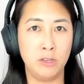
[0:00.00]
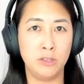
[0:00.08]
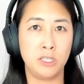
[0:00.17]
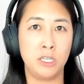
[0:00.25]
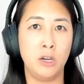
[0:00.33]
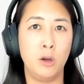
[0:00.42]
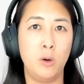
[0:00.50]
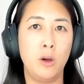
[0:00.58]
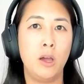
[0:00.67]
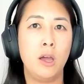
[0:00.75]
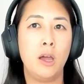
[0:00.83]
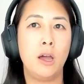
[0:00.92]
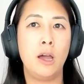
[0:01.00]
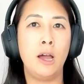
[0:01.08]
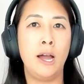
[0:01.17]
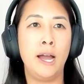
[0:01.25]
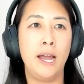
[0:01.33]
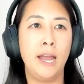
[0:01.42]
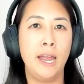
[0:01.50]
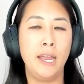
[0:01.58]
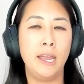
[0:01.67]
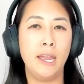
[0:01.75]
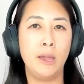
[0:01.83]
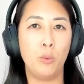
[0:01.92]
And so
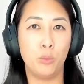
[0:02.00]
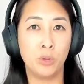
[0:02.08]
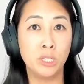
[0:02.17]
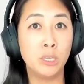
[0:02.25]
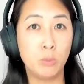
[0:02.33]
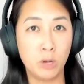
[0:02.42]
I really